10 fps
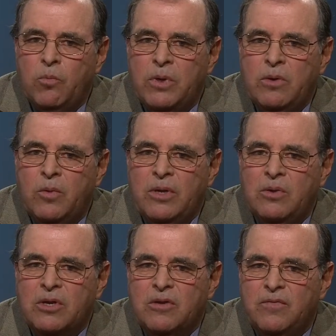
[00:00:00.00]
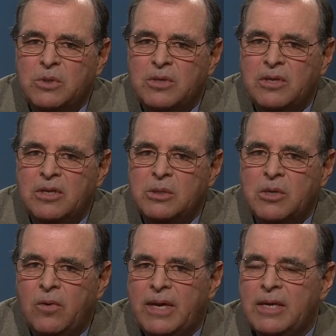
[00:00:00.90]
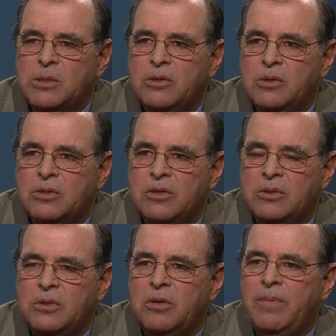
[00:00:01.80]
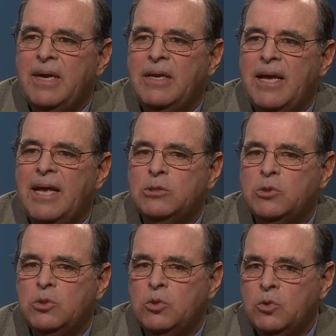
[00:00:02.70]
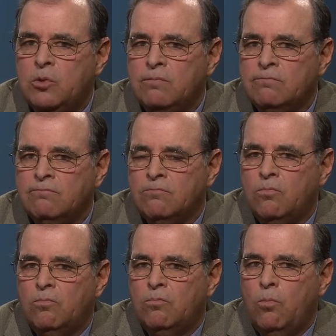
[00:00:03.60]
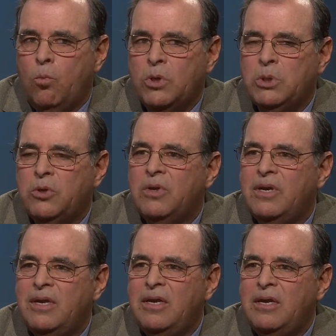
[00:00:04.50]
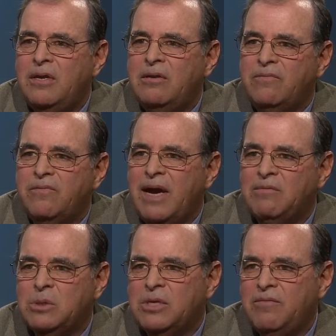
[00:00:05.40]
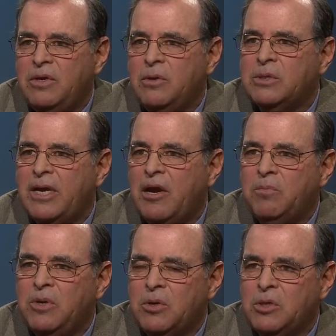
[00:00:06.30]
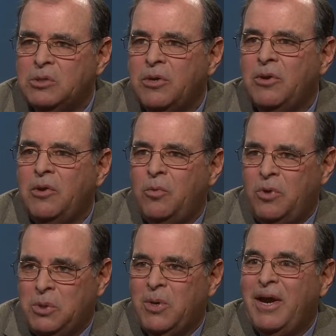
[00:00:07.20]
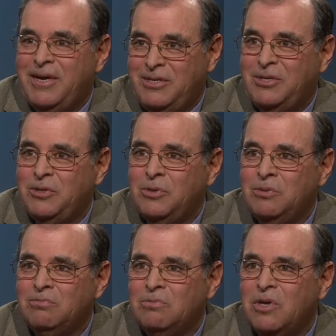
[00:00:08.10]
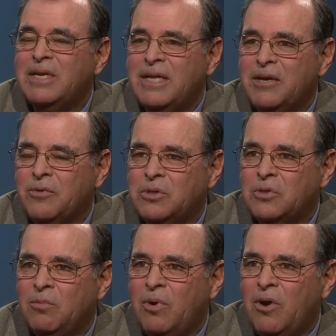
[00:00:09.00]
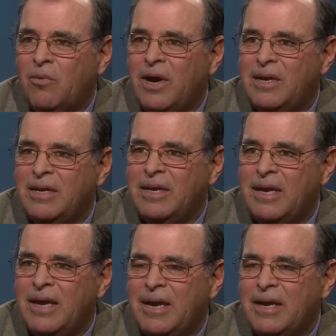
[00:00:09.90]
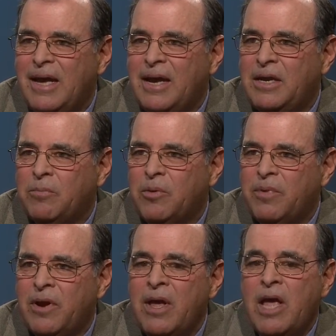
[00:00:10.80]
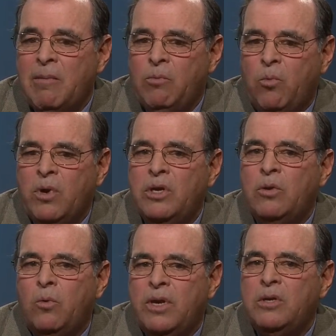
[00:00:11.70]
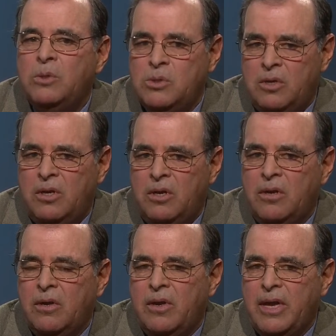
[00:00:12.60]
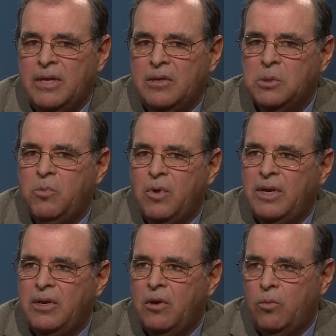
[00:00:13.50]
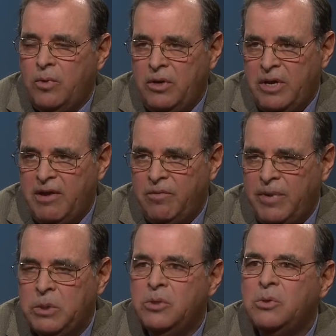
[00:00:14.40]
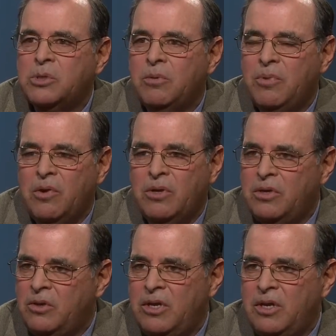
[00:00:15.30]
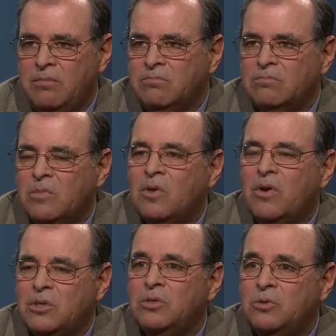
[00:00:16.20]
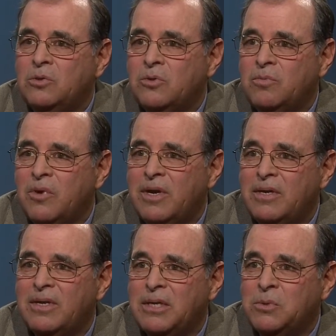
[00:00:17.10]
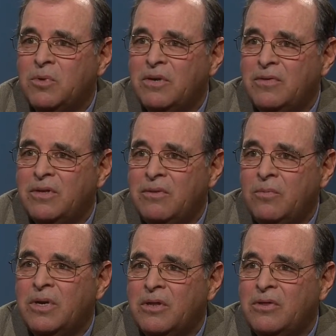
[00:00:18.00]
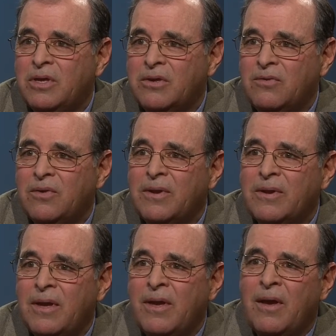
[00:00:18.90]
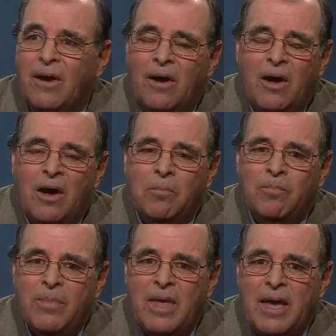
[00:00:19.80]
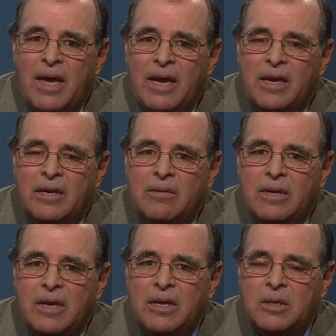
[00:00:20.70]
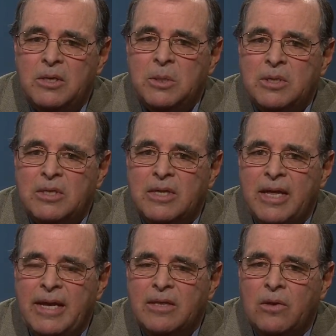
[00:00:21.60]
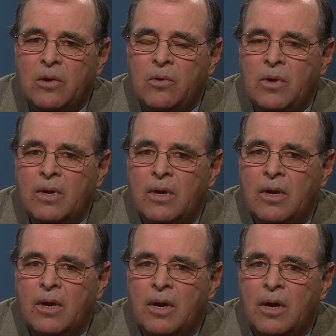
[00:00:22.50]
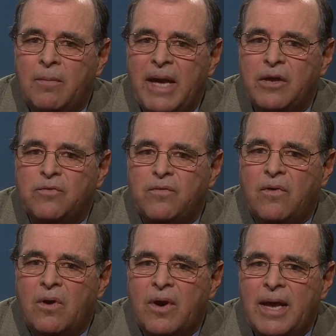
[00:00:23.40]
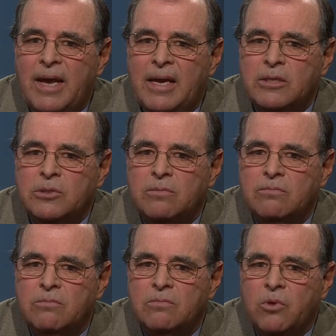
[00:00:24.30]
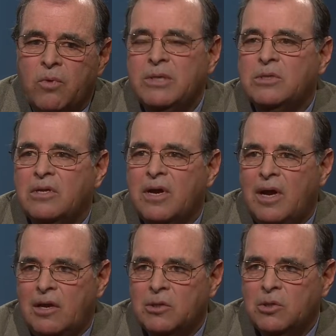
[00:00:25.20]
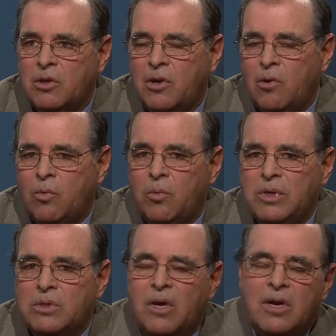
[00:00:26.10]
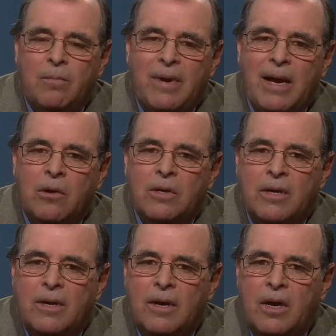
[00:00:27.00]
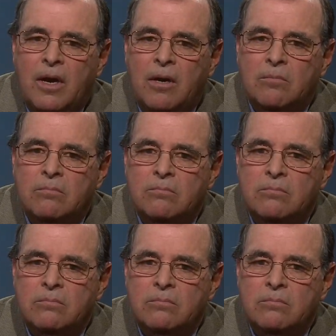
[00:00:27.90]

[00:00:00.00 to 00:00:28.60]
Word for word: when, when you look at facilities, though, I guess there's, there's a debate as to what you're going to need five to seven years out because we're trying to look in that crystal ball, right? right. And, and how, do you, how do you prepare? I mean, what do, you, what do you see at this point? I know when you have a major news component, you need a large newsroom, right? That's right. one of the th mm -hmm. one of the things. Sure. Um, and in addition to that, though, um, as far as the rest of the college, when we talk about um,